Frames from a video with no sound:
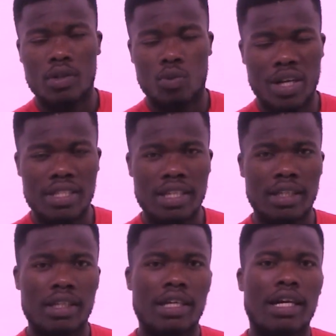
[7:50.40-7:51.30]
Was it?
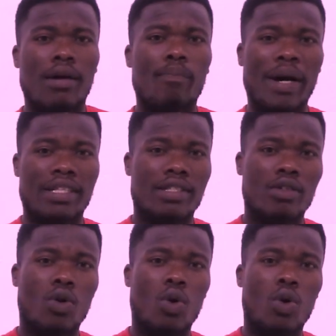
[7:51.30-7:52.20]
But,
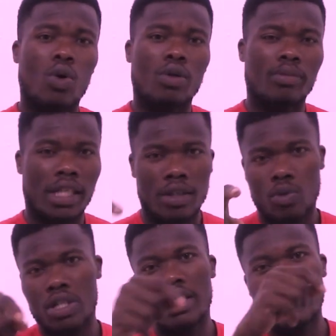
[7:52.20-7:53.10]

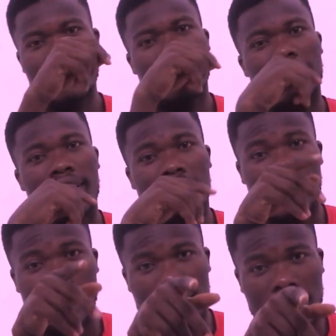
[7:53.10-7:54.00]
what the entity
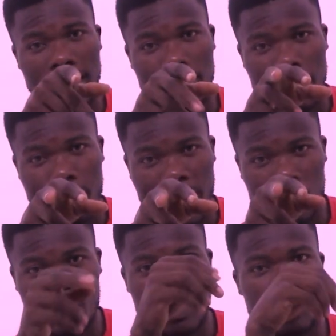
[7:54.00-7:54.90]
again, the
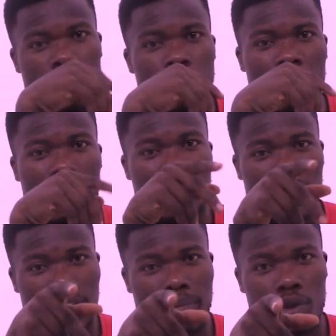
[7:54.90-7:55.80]
part of the story,
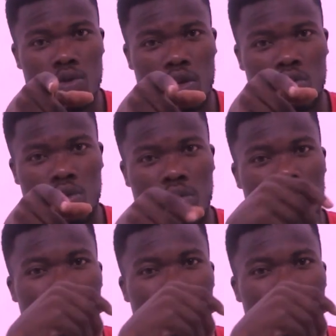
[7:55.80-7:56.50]
metro also.